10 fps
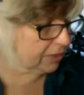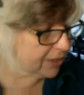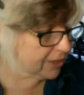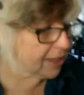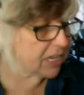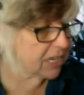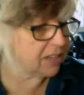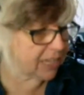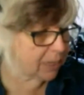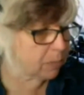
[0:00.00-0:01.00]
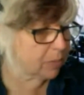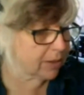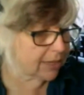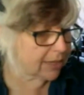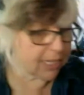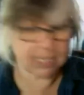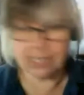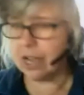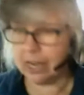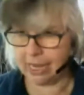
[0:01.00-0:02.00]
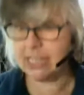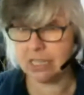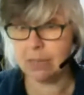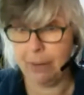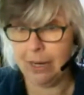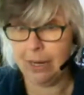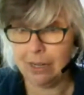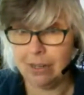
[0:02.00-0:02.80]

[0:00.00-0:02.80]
think that's a theme that they did not anticipate.